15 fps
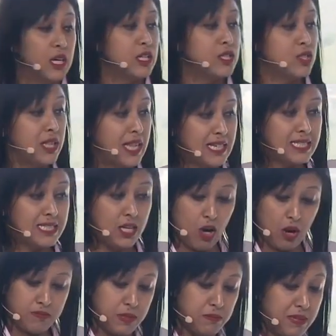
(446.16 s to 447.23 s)
So that's the
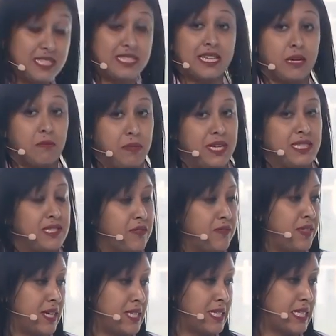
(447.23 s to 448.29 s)
optimistic piece of
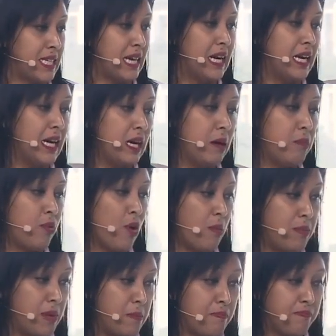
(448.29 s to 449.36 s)
this
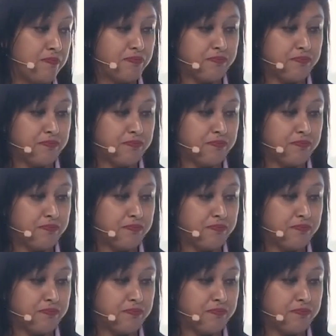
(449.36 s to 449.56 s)
problem.